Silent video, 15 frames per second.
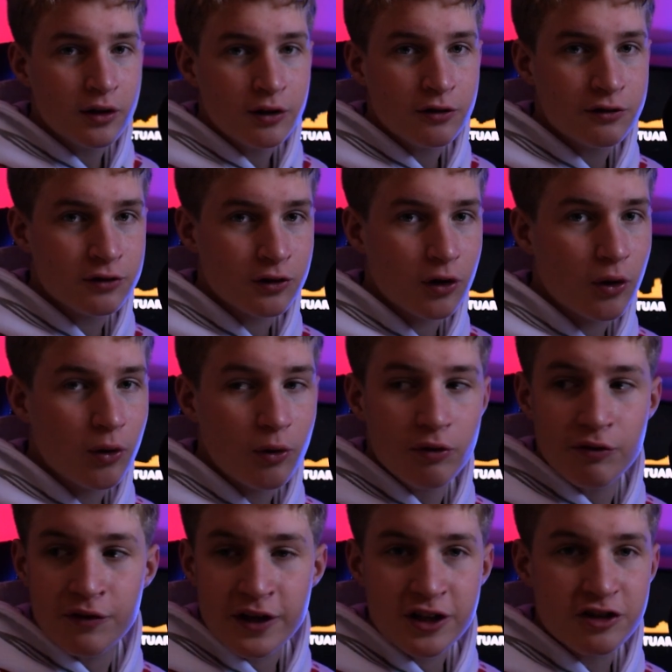So
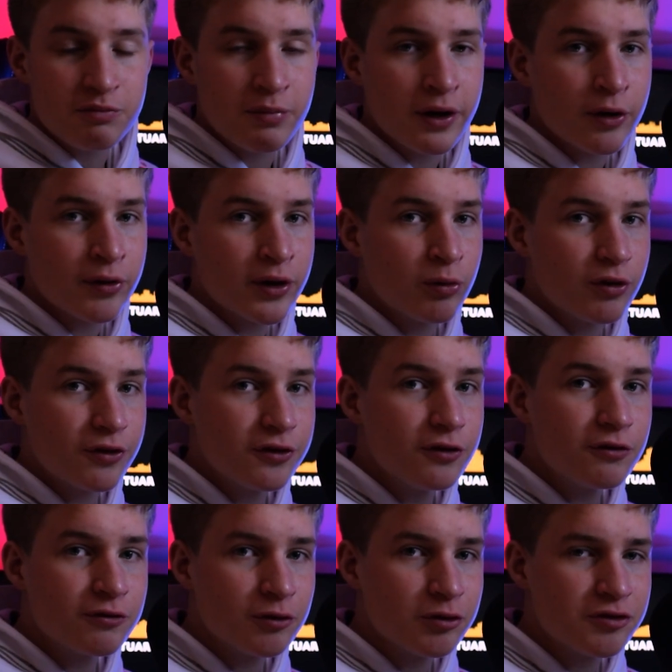Fazeberry was the
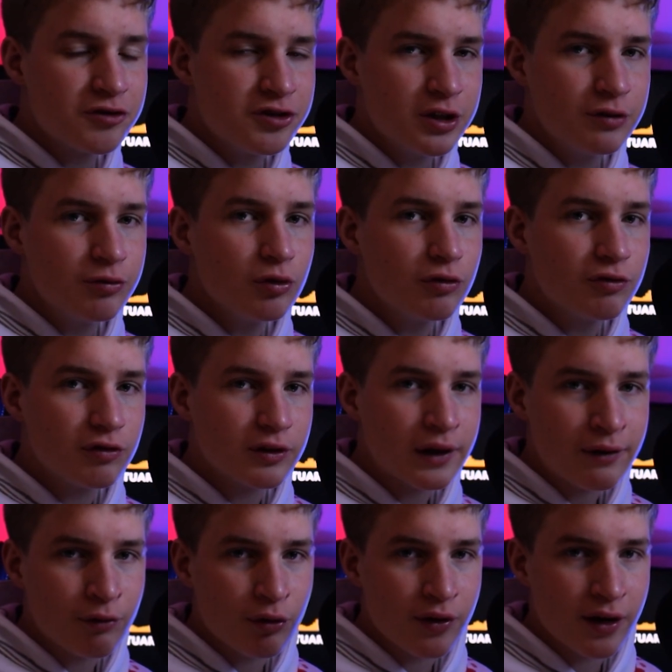first G Fuel
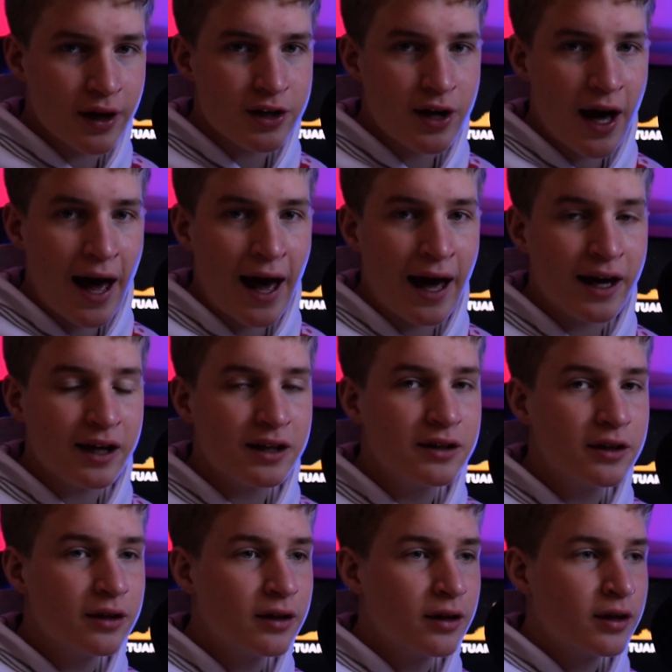flavor that I'd
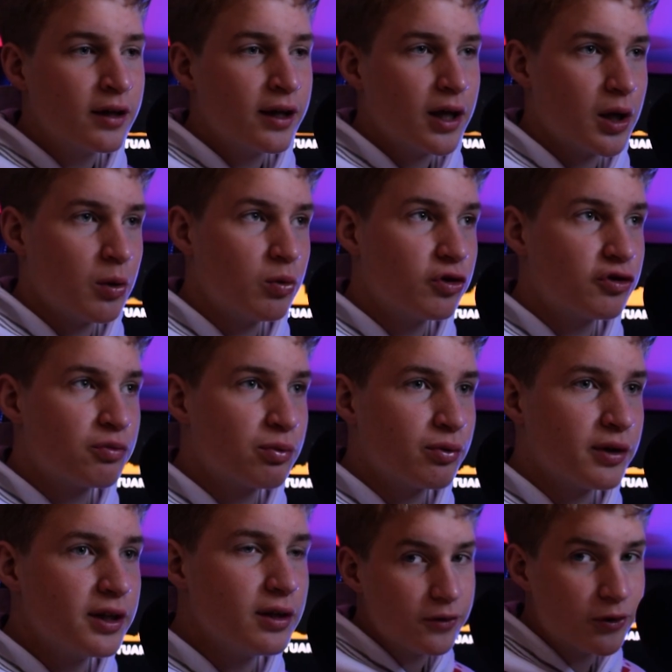had. It was
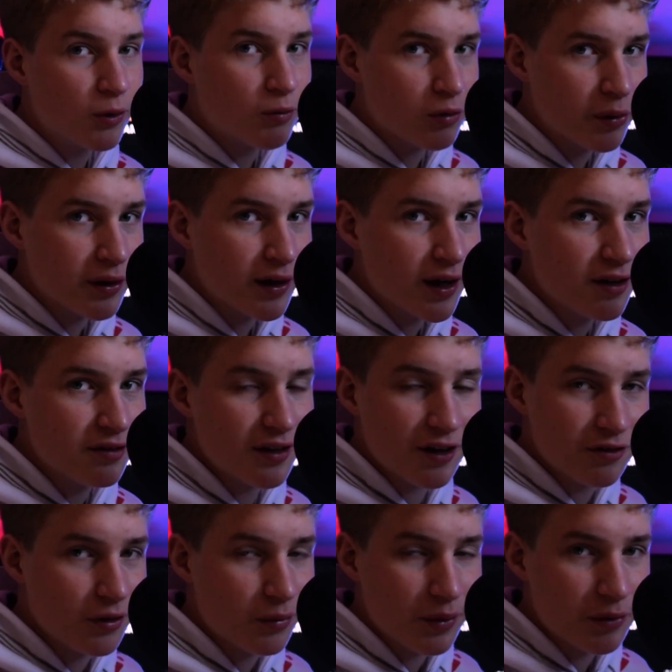pretty, don't worry guys, that's
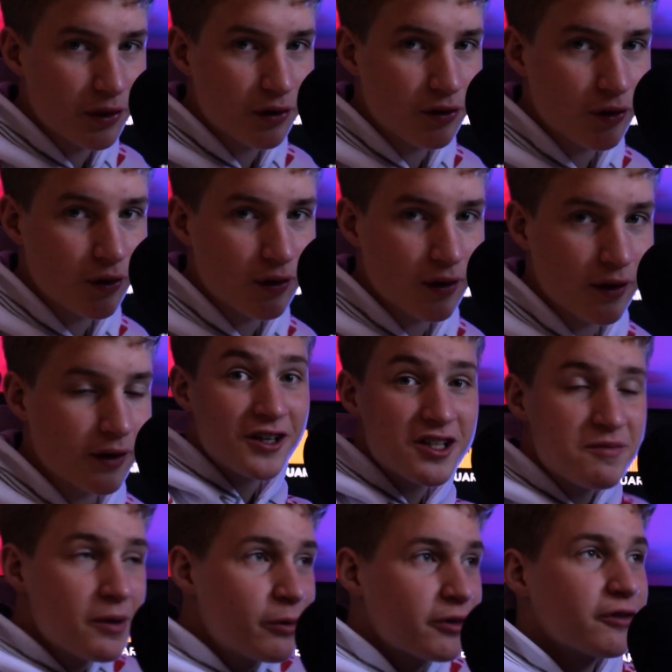not what I'm gonna talk like.
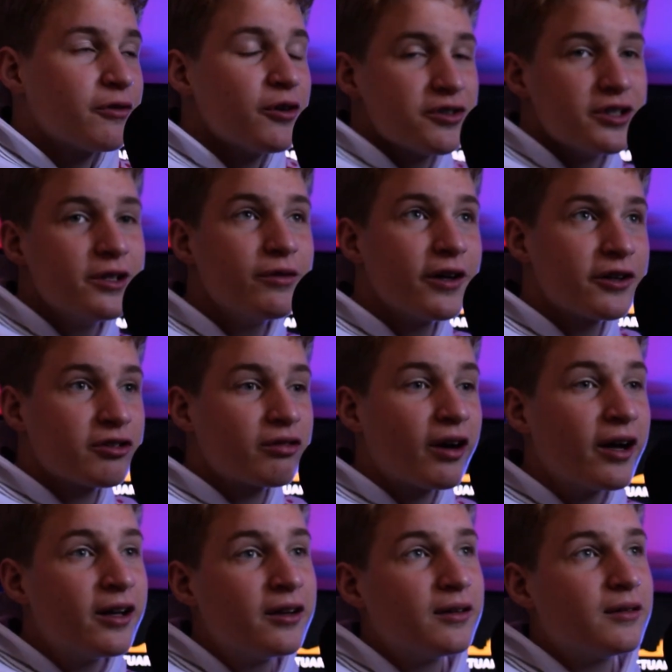Fazeberry was the first G Fuel I
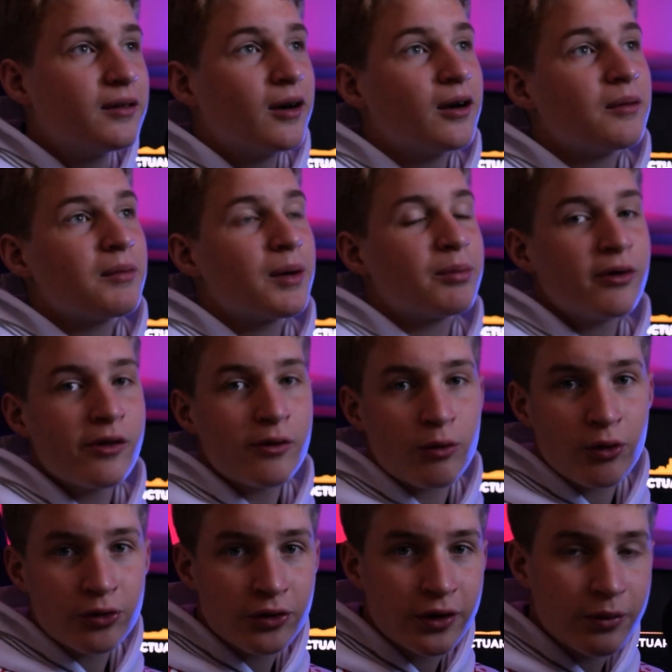tried. My brother
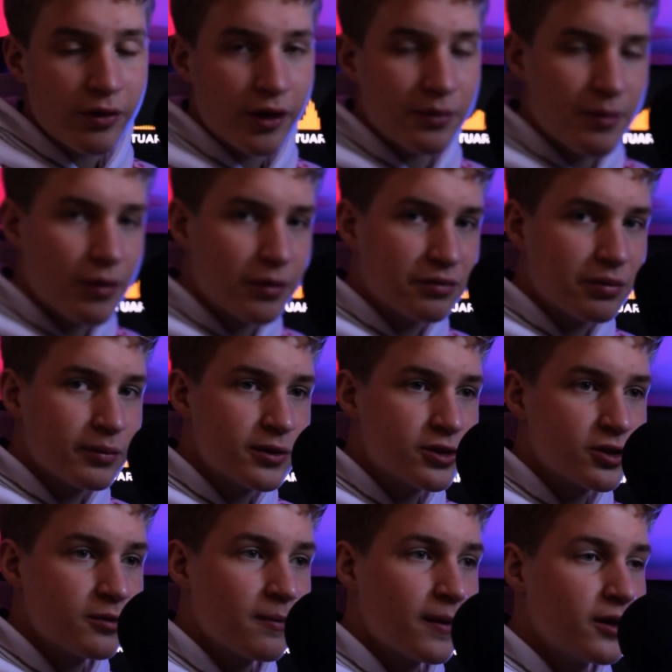ordered it without my mom's
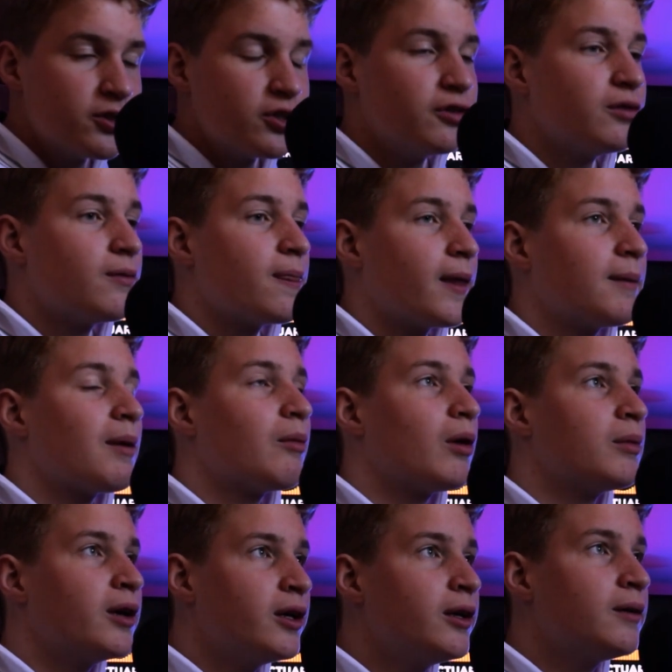permission, then my
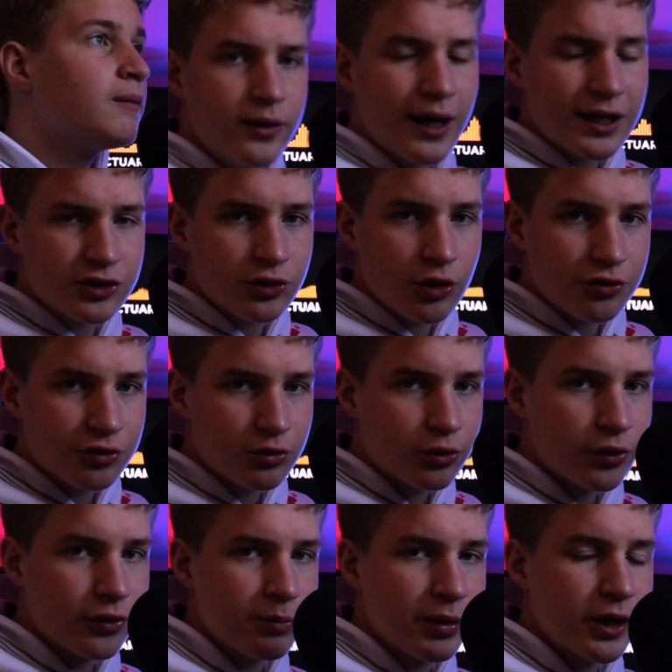mom hid it. He actually also
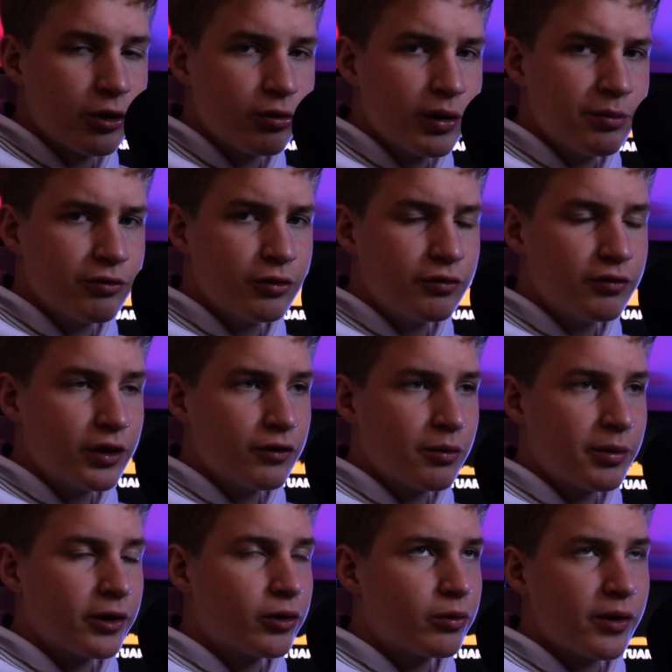ordered the pink grapefruit flavor,
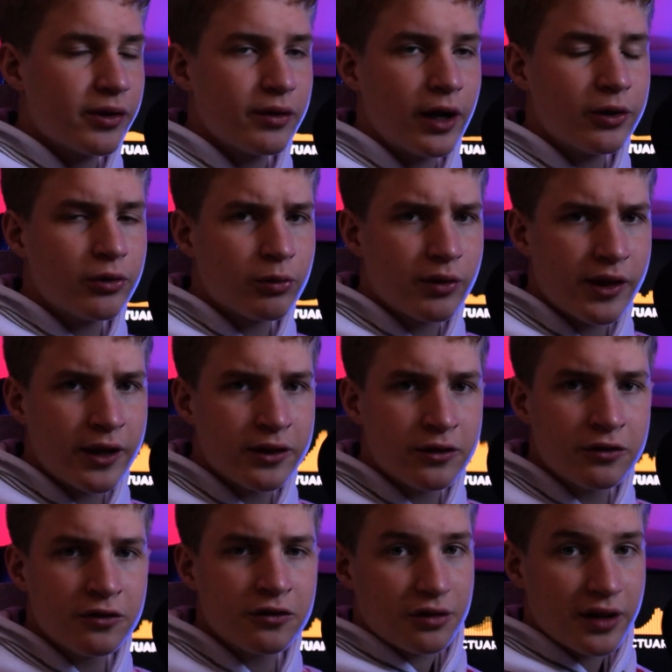but I don't know where that
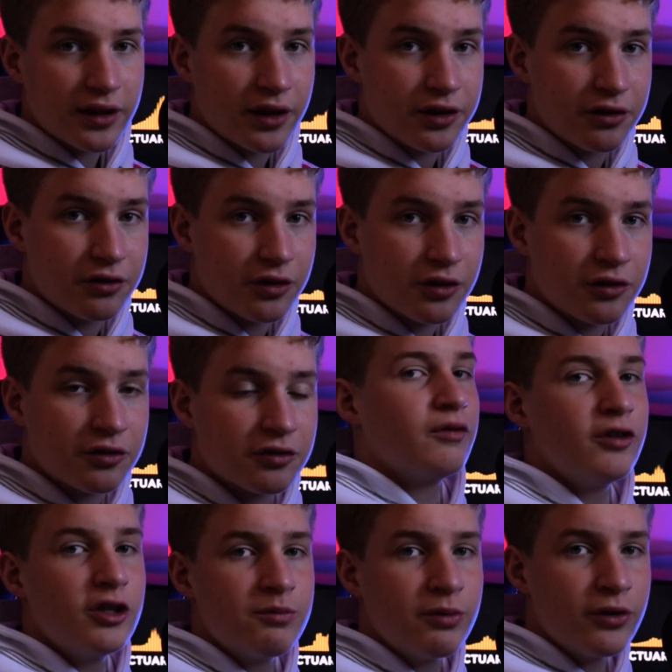is, so that kind of sucks.
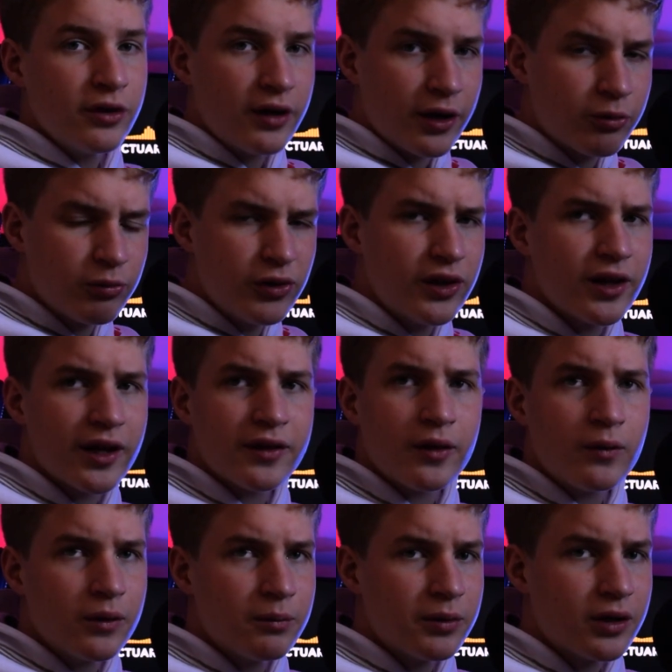Fazeberry, I don't really like that
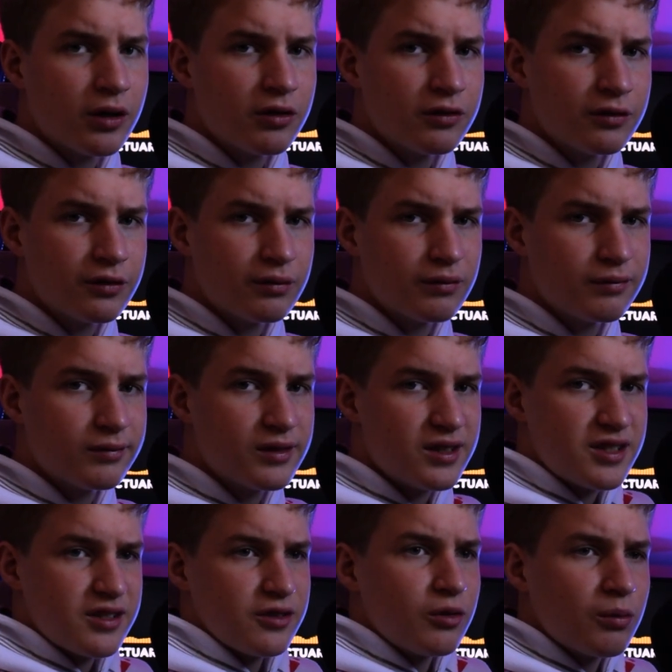one because
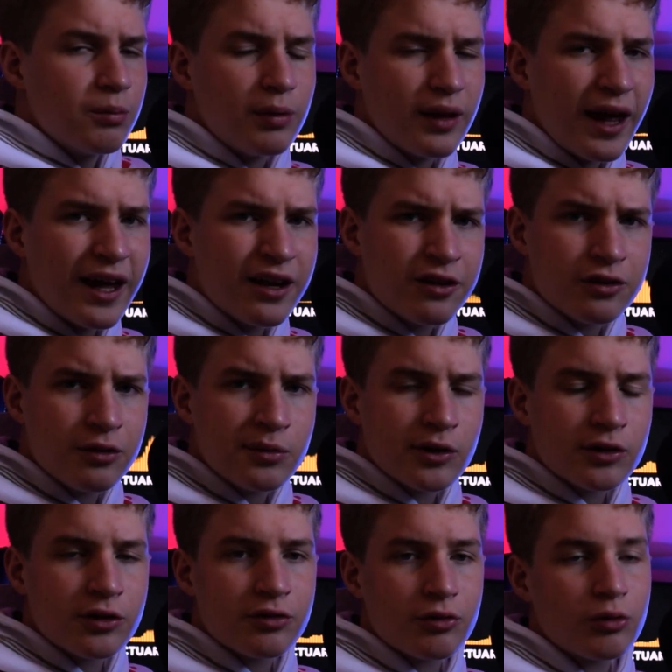it's so bland, to be
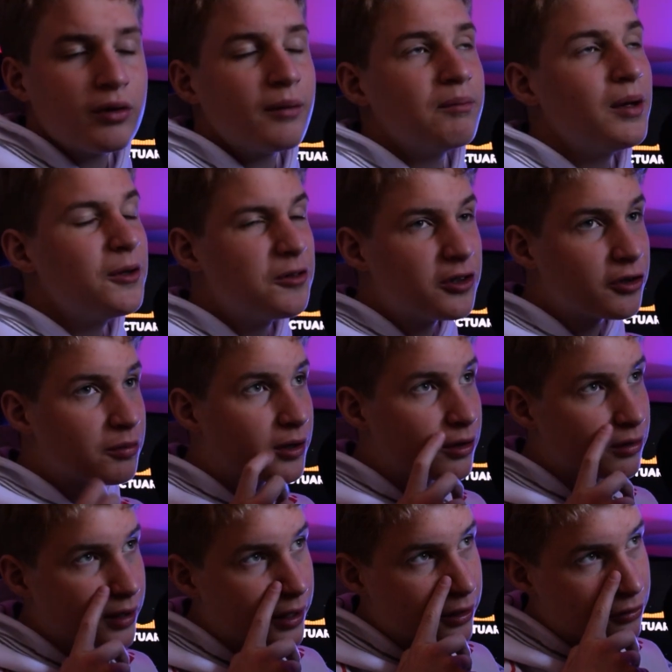honest, or maybe it's just
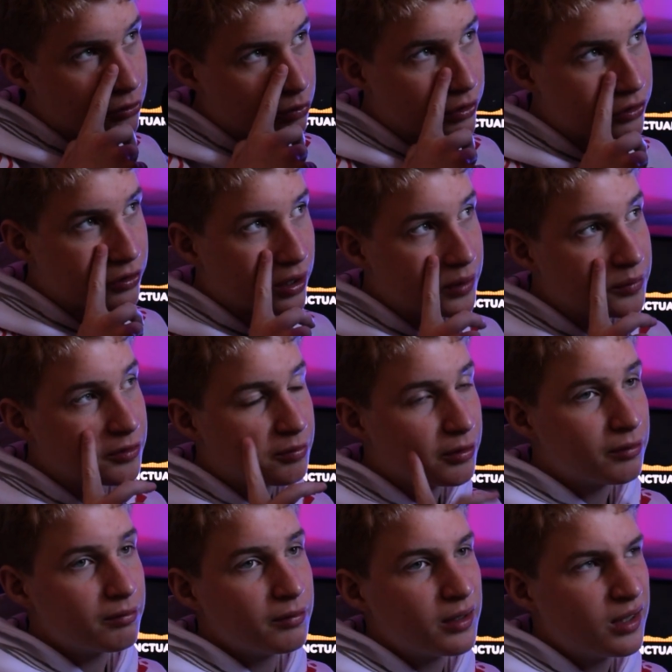because I had it so many times,
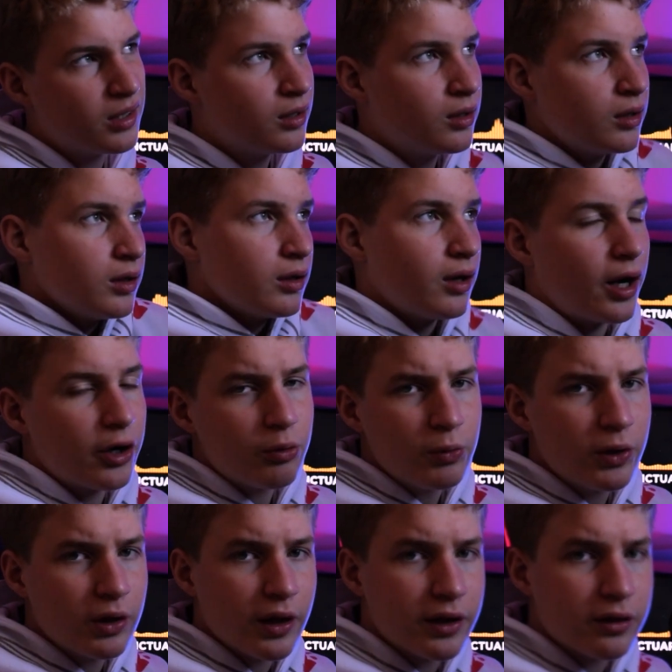but I don't
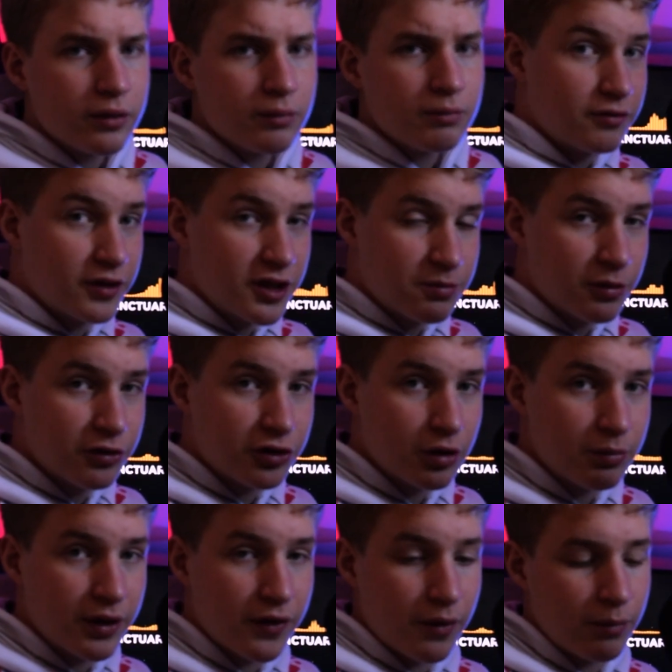really like it. Fazeberry is going
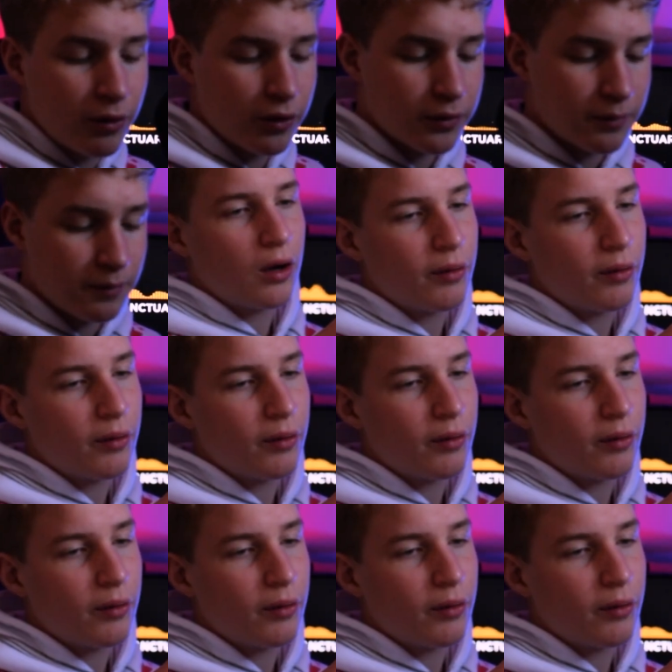to be at the bottom.